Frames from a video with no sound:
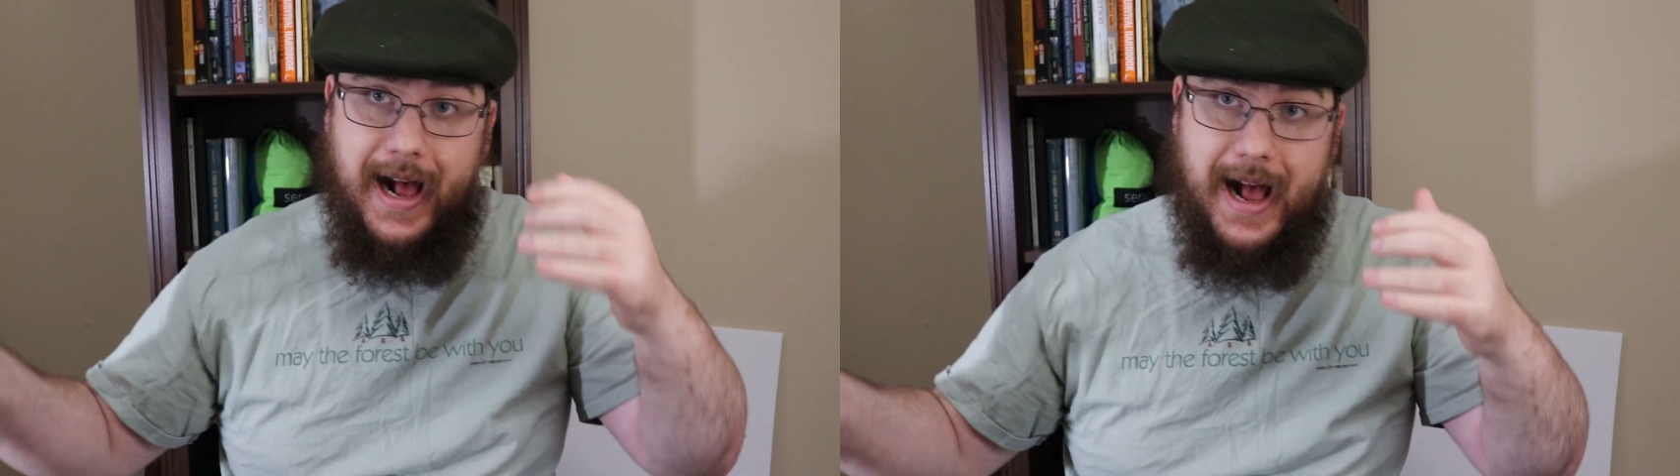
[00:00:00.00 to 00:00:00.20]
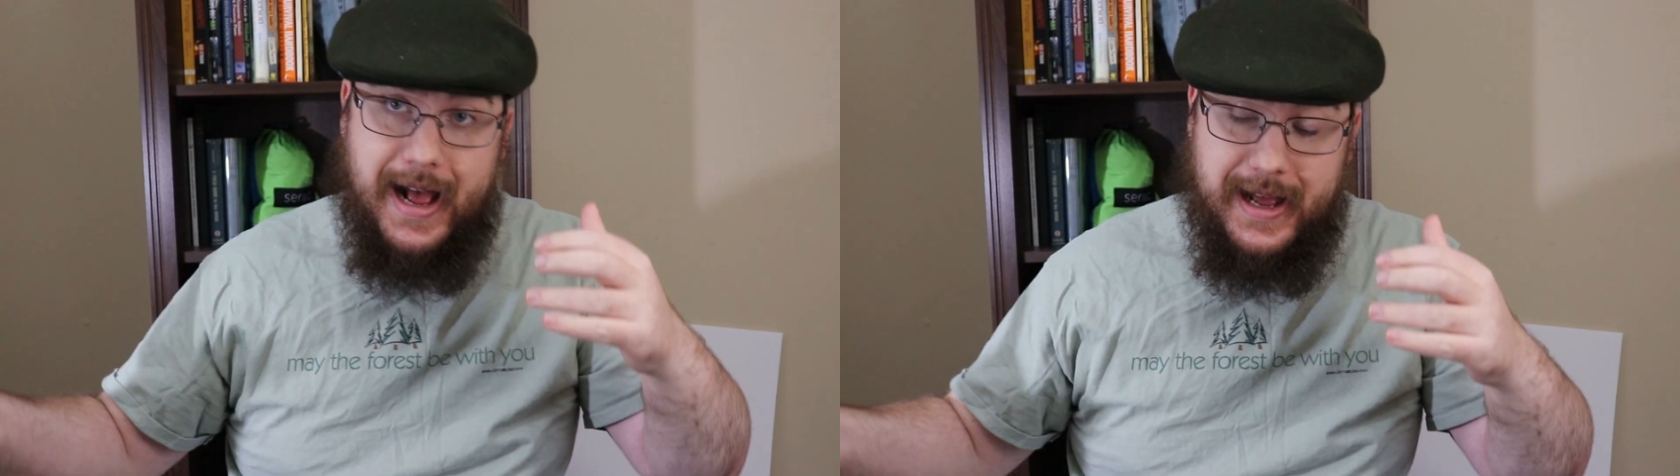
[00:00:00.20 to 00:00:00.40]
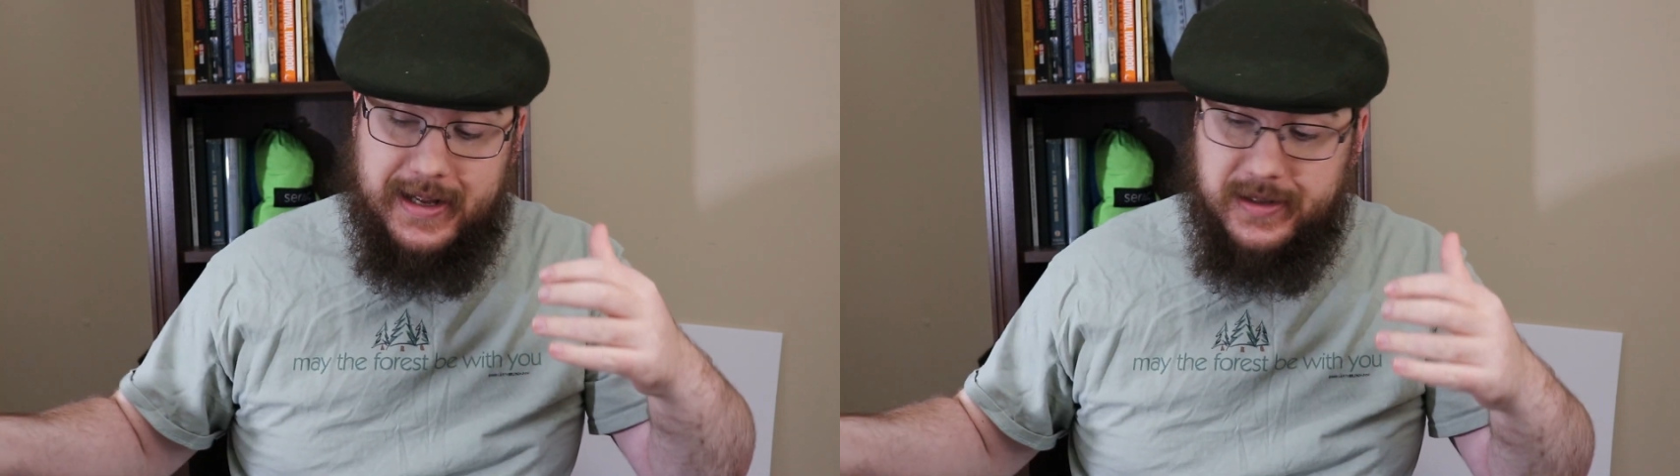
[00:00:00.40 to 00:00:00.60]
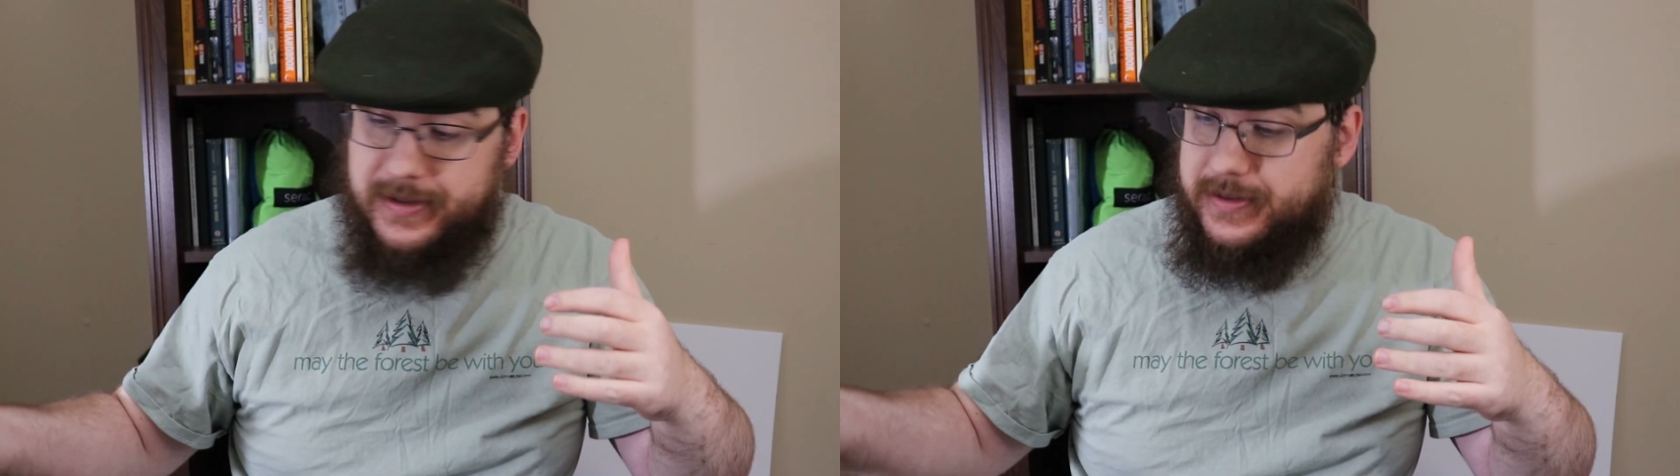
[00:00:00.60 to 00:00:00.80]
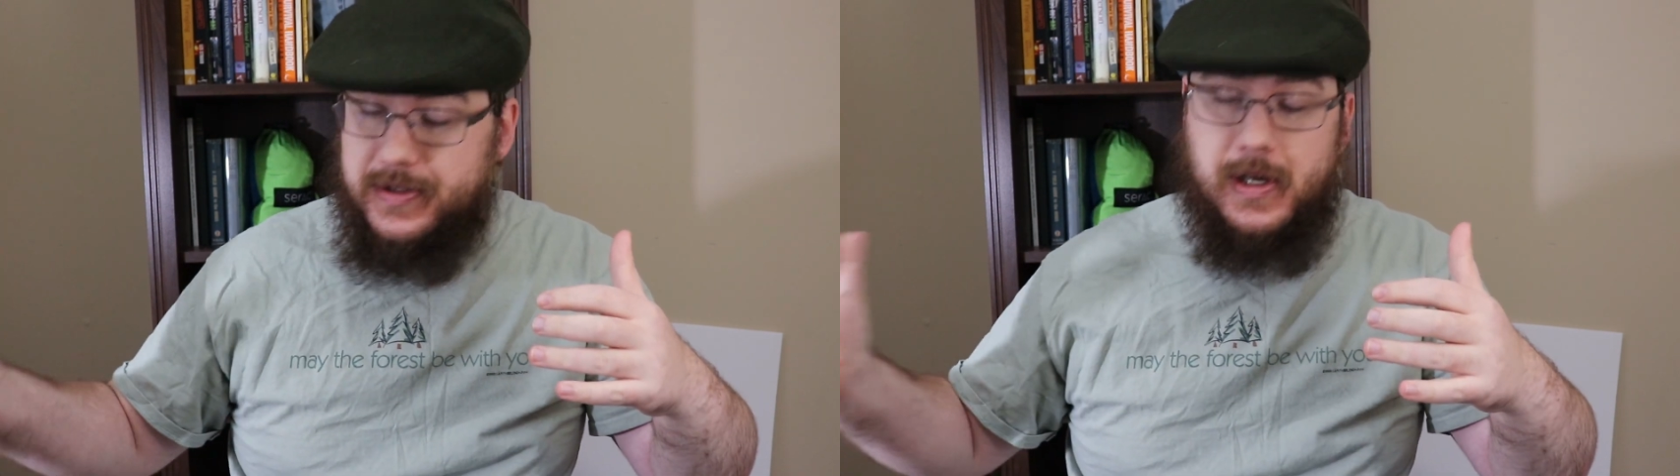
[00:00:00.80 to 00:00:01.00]
And
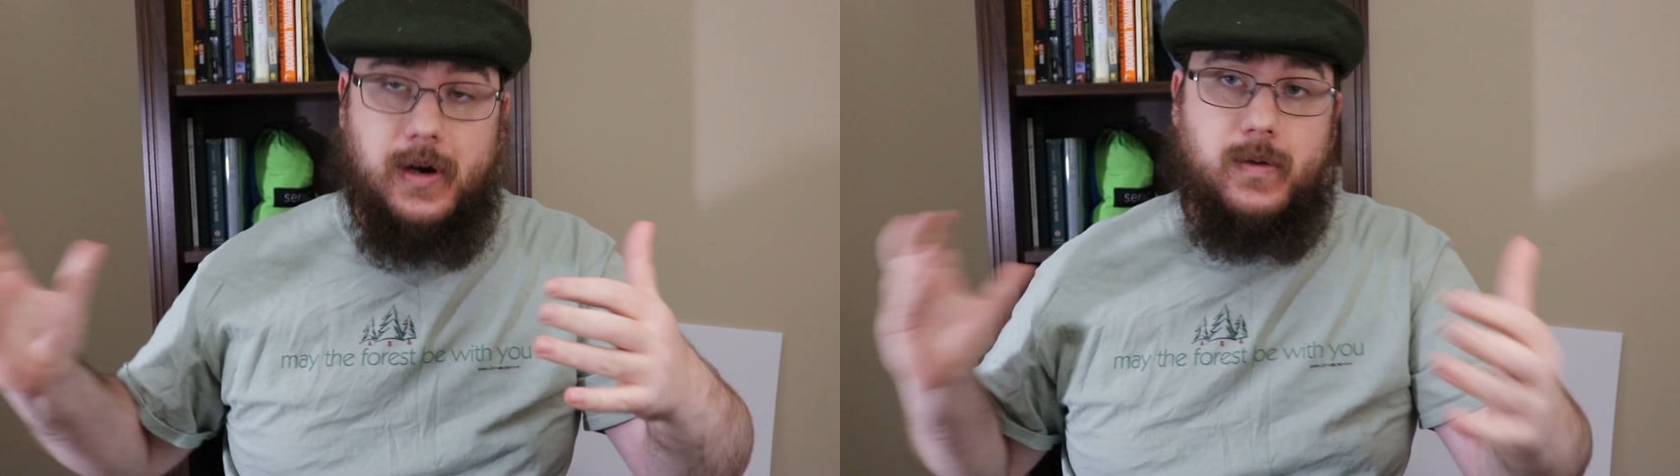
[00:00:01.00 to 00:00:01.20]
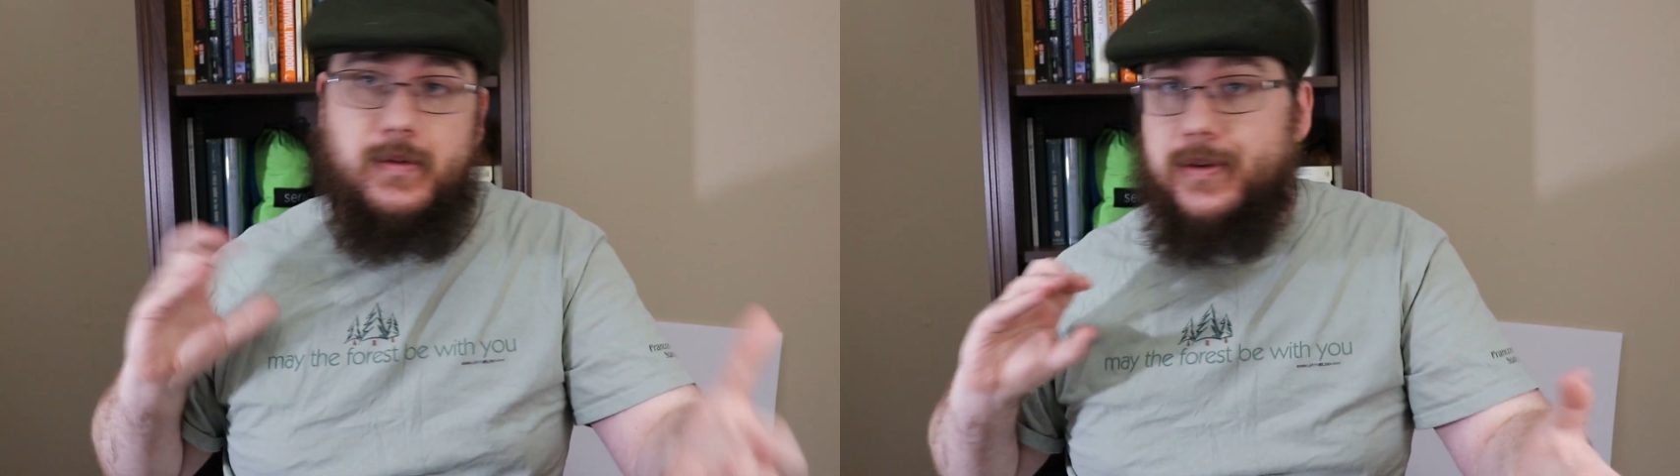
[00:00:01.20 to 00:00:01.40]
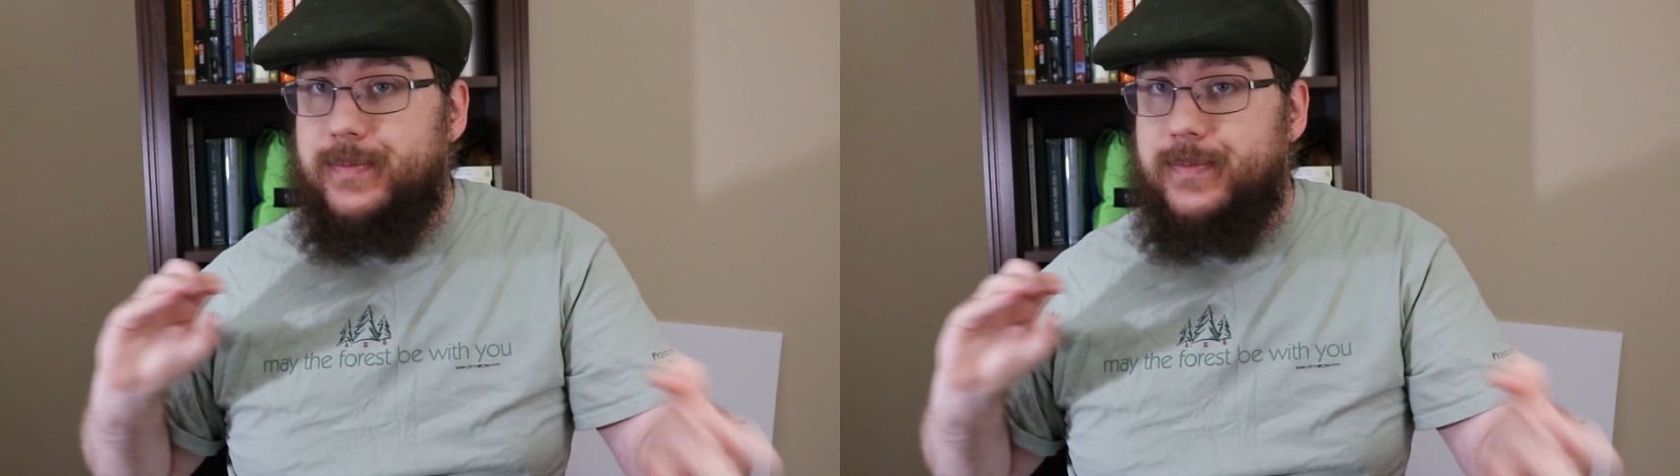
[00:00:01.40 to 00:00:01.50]
so